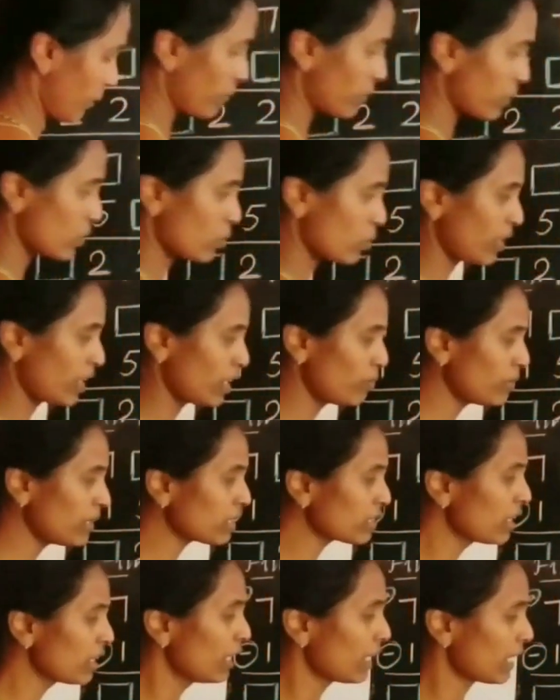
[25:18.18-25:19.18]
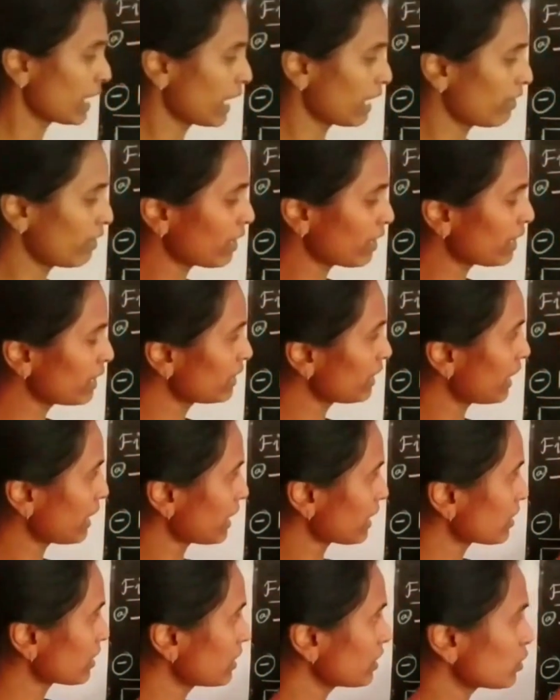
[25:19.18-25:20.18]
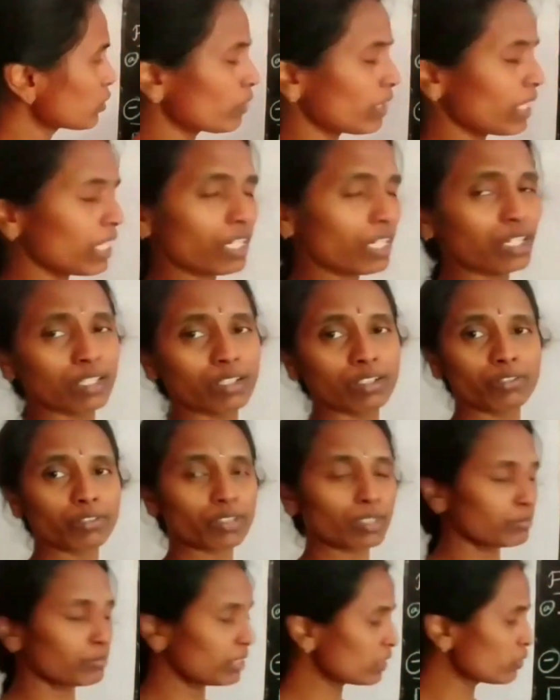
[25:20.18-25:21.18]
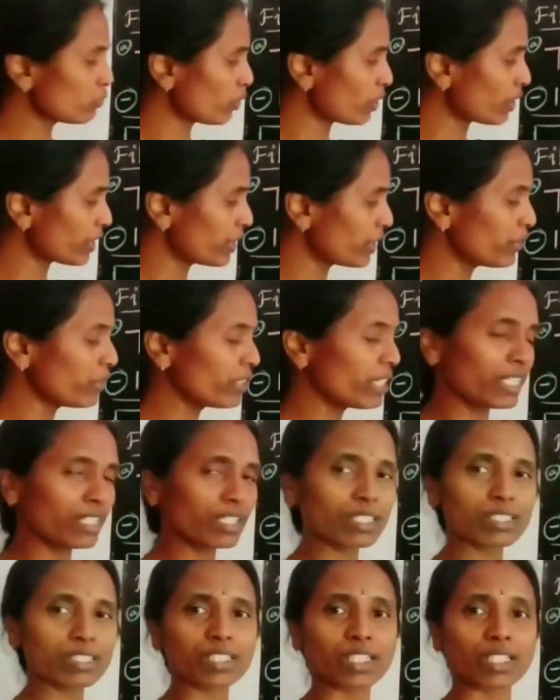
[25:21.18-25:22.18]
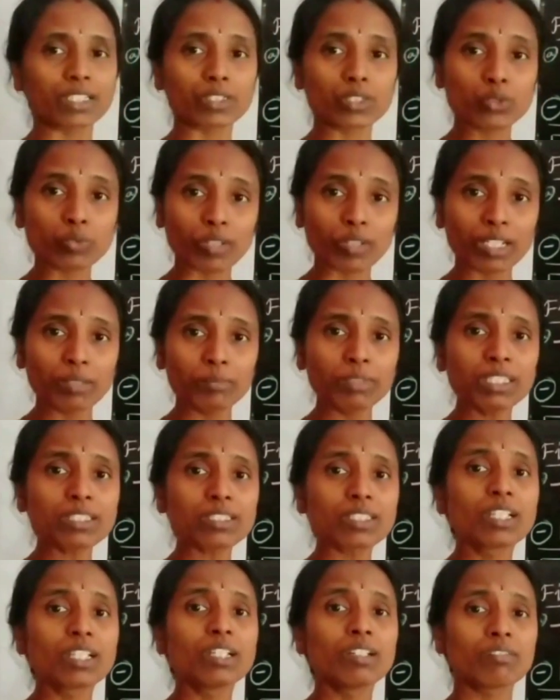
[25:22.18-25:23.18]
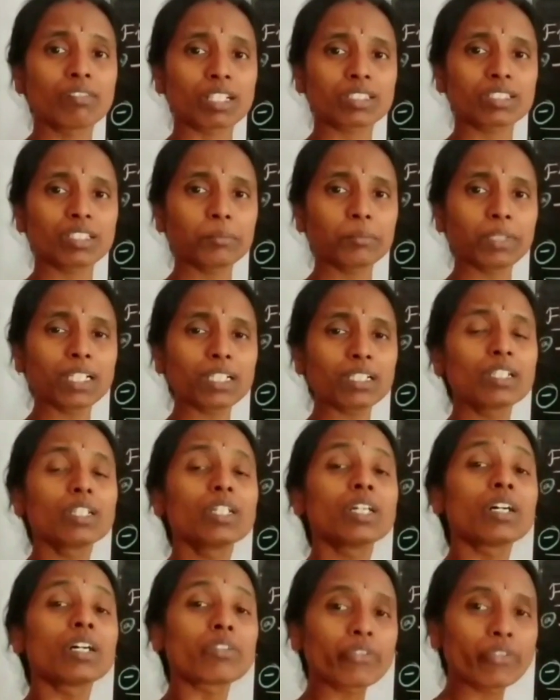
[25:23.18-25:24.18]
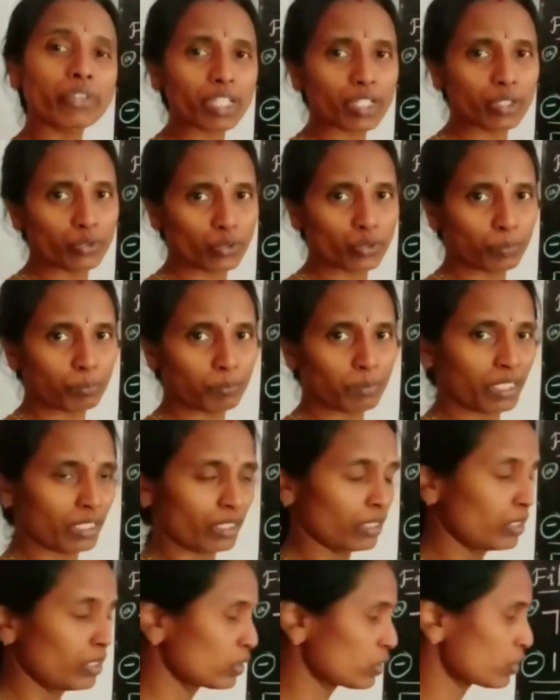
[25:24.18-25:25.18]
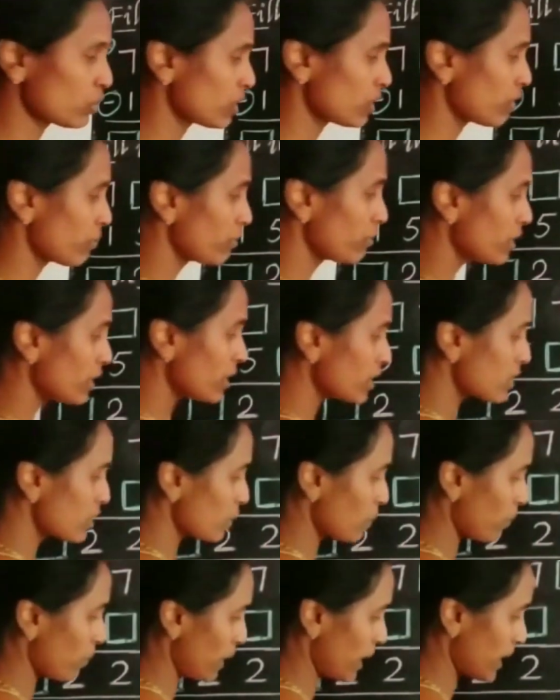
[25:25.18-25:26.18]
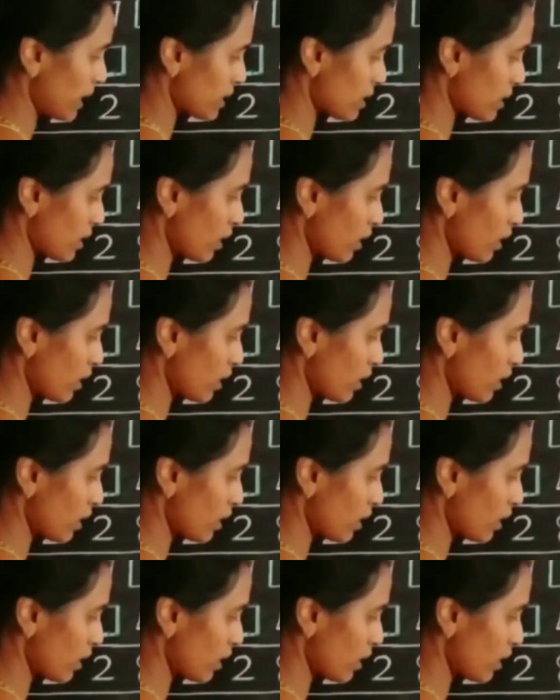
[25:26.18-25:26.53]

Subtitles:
12 means, can I write directly 12? From this, what did you understand? 12 means nothing but regrouping. So the first place,